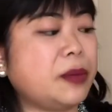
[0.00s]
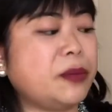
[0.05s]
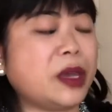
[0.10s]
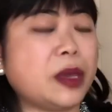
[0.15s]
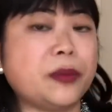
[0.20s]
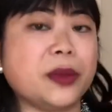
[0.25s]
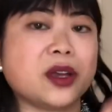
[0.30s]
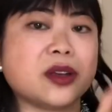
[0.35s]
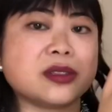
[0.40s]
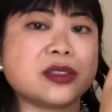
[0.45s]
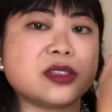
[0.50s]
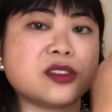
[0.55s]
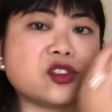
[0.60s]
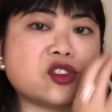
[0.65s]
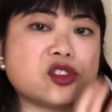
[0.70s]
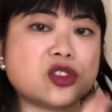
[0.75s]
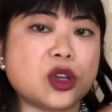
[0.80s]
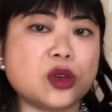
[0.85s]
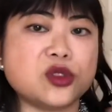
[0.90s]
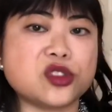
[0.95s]
because it's
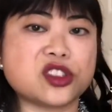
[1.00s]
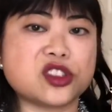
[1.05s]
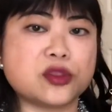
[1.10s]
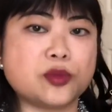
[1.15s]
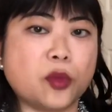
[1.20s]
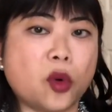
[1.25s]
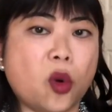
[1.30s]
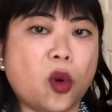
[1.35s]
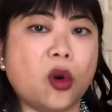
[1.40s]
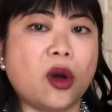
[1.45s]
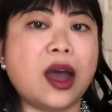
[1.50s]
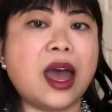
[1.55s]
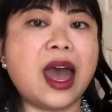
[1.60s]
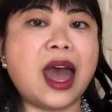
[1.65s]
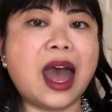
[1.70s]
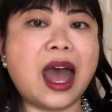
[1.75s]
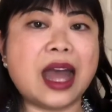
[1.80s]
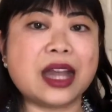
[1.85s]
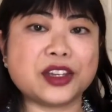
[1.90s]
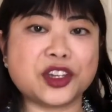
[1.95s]
so small
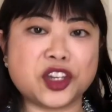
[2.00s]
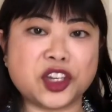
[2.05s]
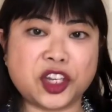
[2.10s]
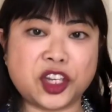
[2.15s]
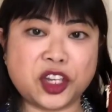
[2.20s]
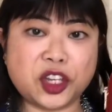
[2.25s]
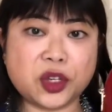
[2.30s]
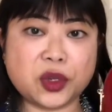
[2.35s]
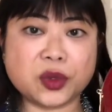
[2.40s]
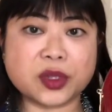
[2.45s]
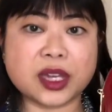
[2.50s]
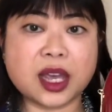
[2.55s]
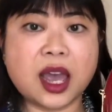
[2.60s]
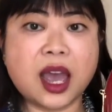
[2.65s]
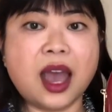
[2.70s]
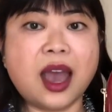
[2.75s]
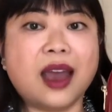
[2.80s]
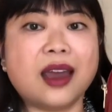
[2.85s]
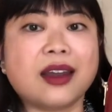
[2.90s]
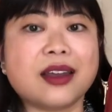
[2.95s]
and cute,
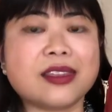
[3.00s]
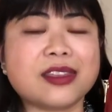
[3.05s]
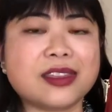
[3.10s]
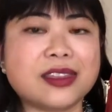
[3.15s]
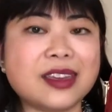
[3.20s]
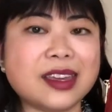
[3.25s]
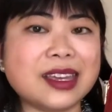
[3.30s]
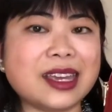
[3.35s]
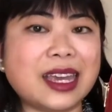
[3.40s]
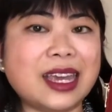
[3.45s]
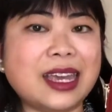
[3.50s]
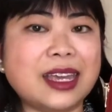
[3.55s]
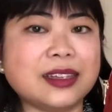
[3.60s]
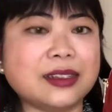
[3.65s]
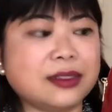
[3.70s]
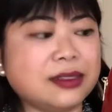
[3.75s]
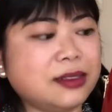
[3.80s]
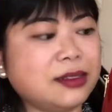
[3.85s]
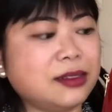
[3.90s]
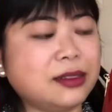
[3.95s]
and I think it
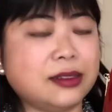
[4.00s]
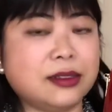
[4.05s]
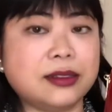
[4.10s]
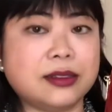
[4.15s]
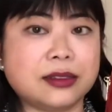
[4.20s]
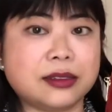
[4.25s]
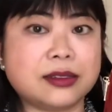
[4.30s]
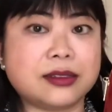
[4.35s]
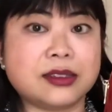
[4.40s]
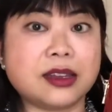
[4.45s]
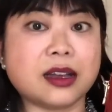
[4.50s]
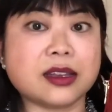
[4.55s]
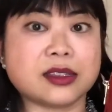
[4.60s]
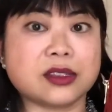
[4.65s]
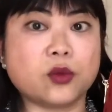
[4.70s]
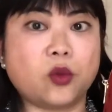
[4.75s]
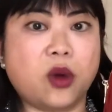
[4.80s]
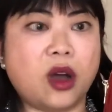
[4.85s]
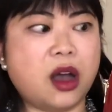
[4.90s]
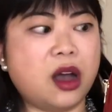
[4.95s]
does
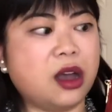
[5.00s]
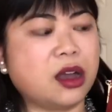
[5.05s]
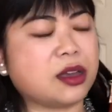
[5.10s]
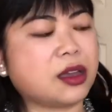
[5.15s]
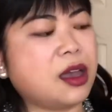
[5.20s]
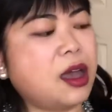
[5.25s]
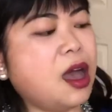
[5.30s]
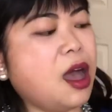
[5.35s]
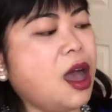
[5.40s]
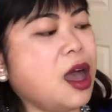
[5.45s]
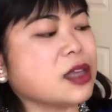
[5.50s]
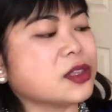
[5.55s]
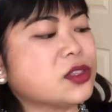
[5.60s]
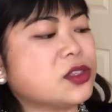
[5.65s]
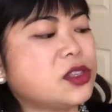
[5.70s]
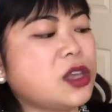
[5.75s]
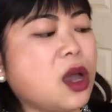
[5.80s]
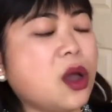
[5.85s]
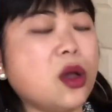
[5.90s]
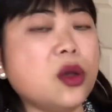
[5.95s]
work.
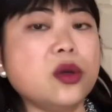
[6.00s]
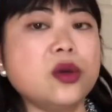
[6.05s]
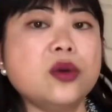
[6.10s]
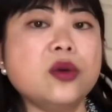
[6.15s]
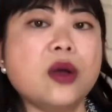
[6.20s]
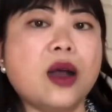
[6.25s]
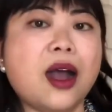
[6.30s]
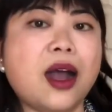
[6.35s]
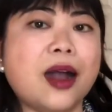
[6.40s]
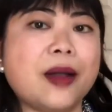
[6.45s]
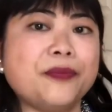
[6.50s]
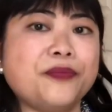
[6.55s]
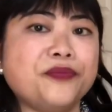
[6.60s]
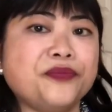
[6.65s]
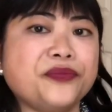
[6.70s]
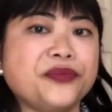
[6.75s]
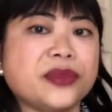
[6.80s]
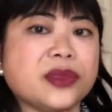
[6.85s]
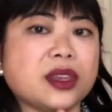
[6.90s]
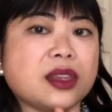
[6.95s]
So
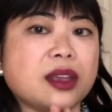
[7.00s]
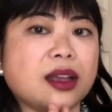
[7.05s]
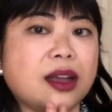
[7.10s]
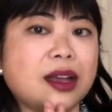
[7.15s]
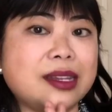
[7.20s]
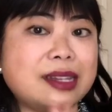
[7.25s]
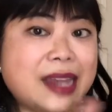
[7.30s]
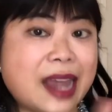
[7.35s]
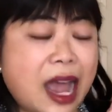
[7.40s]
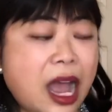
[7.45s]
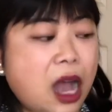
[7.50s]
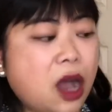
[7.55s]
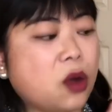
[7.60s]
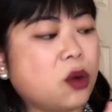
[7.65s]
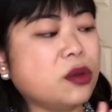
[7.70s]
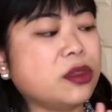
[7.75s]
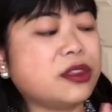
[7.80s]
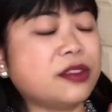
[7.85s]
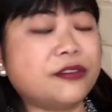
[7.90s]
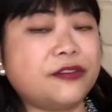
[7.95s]
now
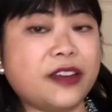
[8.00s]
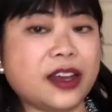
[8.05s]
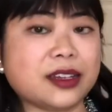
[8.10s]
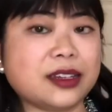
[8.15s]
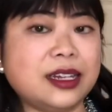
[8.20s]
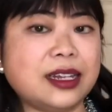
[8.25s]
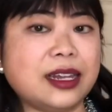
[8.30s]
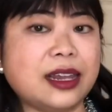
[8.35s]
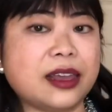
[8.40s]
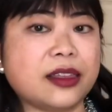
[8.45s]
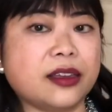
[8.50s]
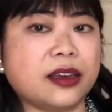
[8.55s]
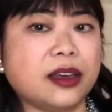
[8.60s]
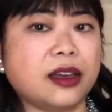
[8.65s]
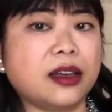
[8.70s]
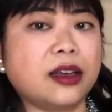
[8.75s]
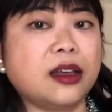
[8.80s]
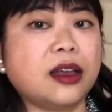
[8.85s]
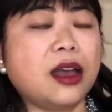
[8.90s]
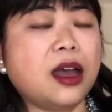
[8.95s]
the vernis leather
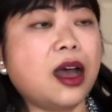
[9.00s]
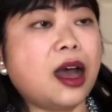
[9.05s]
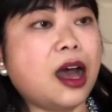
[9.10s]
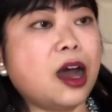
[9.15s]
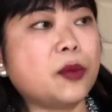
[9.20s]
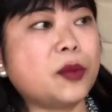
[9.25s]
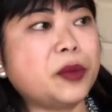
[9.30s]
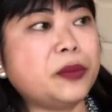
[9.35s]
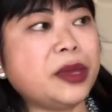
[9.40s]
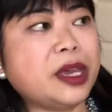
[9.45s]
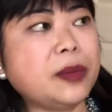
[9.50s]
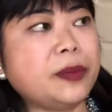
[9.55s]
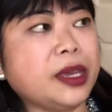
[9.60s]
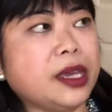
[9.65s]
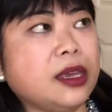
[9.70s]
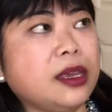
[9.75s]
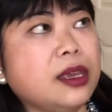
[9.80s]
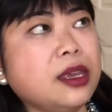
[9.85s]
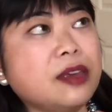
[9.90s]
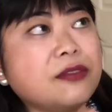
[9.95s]

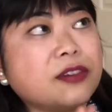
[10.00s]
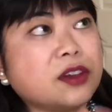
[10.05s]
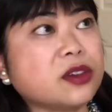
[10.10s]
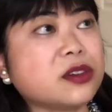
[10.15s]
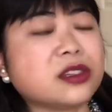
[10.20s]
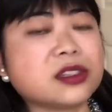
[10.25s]
Almabe, even on the